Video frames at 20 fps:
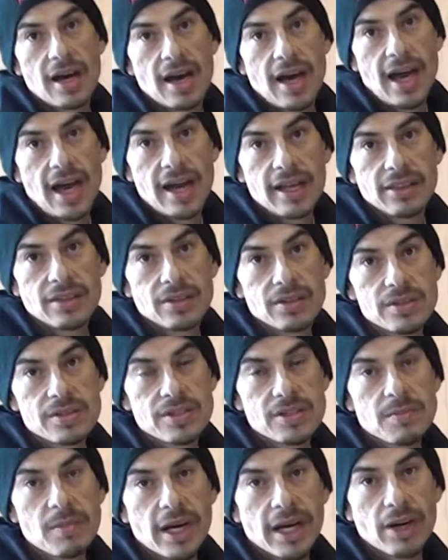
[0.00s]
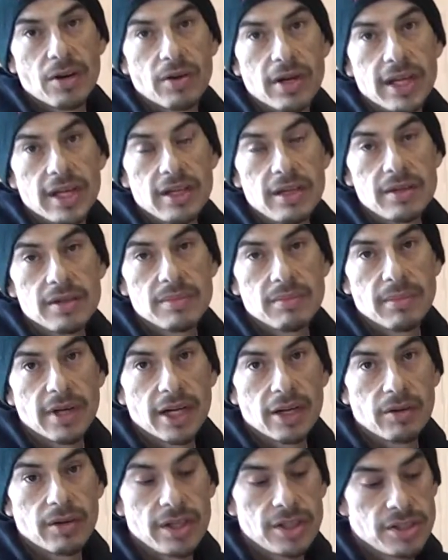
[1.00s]
add those to my green
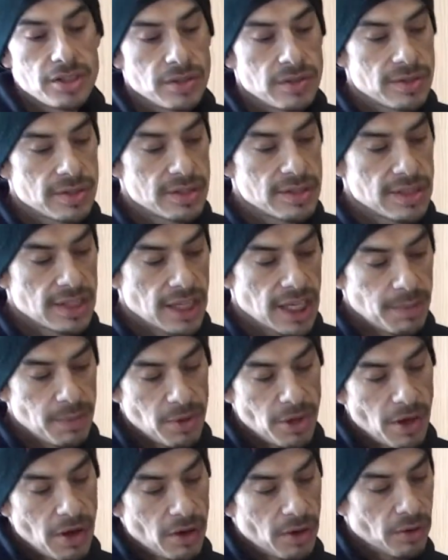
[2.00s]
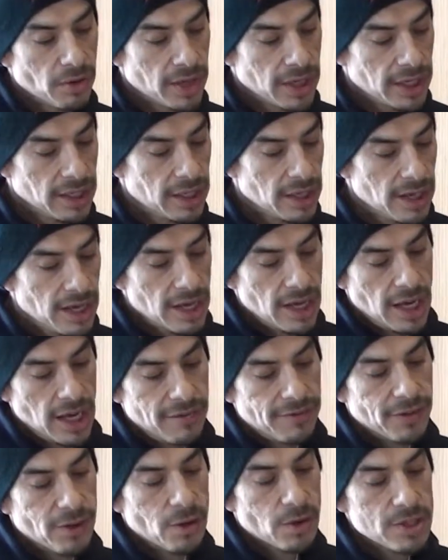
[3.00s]
juices to keep it all green. And
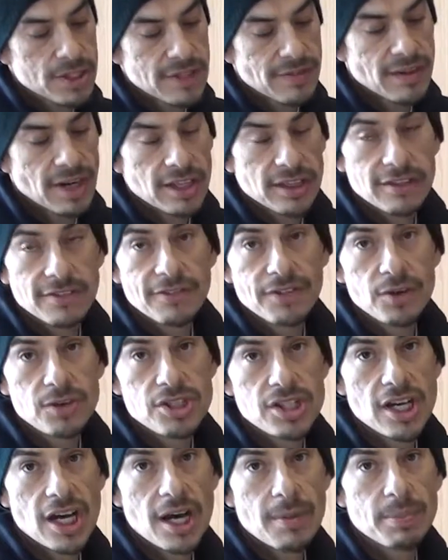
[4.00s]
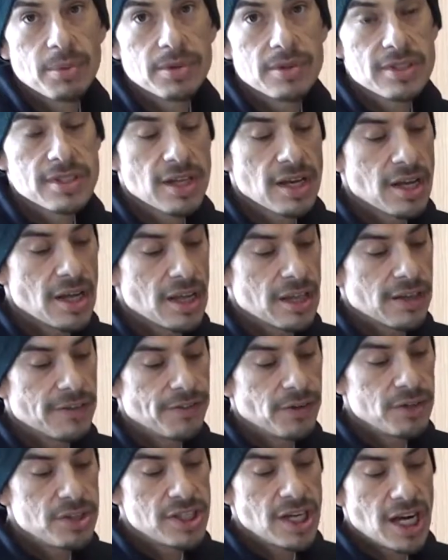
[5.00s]
of course I've got the Fuji apples. The
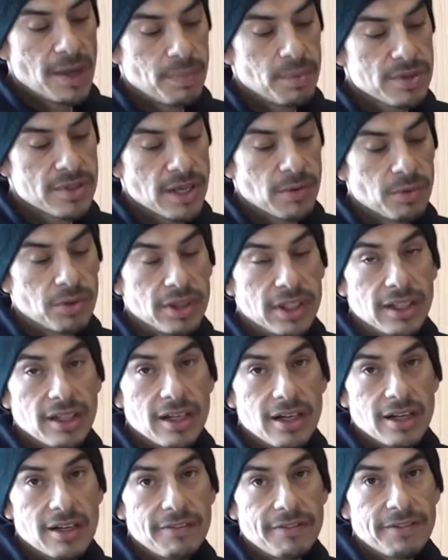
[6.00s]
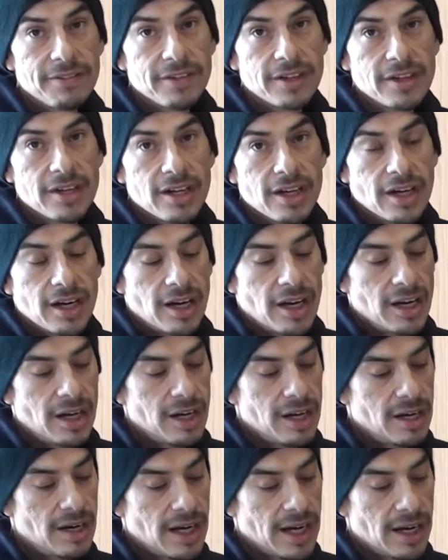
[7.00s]
Fuji apples I really love.
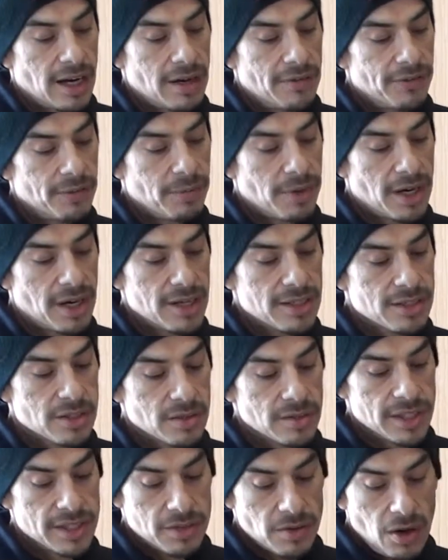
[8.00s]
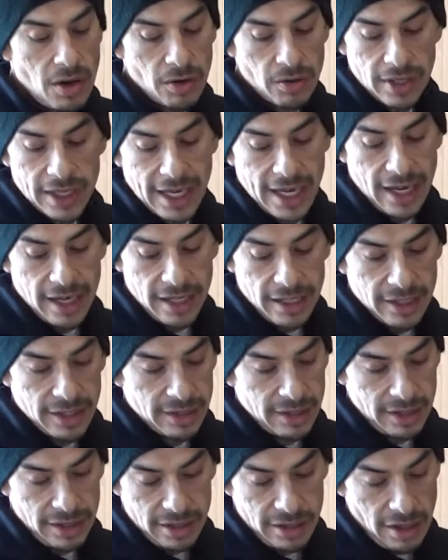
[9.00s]
I got them from Costco. These are all organic.
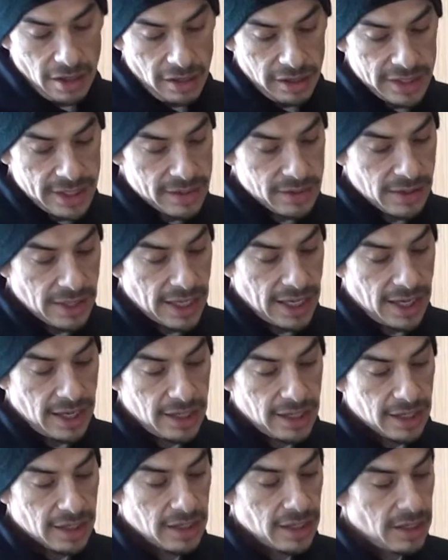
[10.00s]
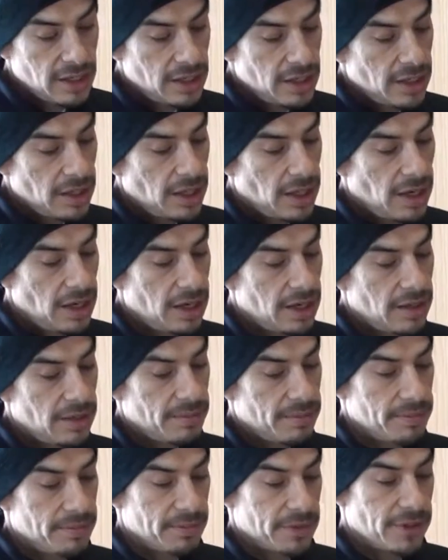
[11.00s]
All these are organic.
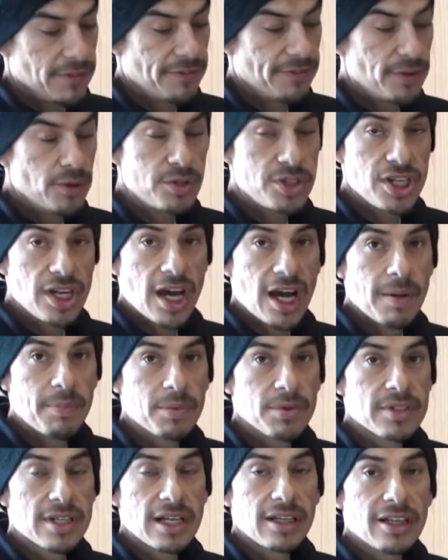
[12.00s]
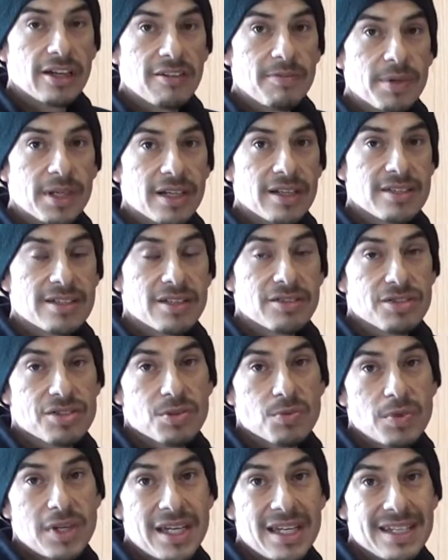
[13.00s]
The Fuji apples I love because they're
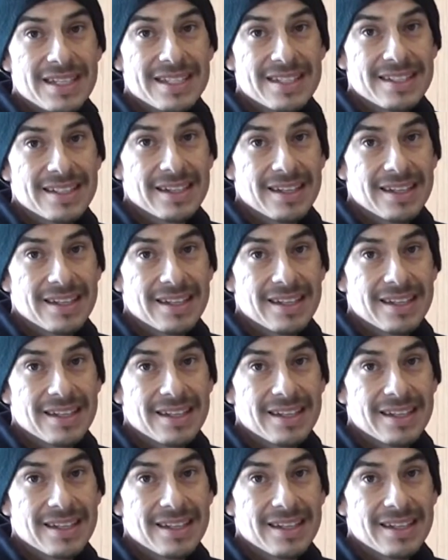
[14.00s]
sweet.